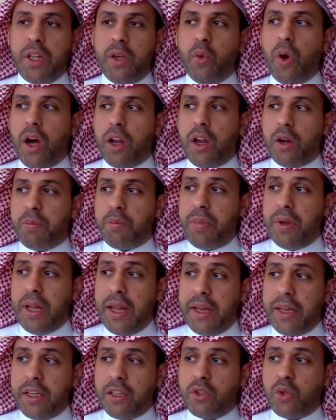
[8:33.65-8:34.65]
we are
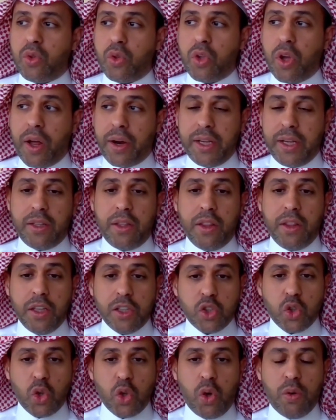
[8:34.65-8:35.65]
planning to target the
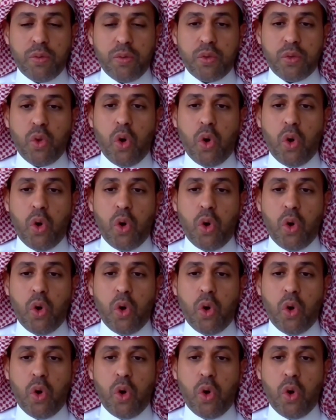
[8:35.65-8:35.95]
soft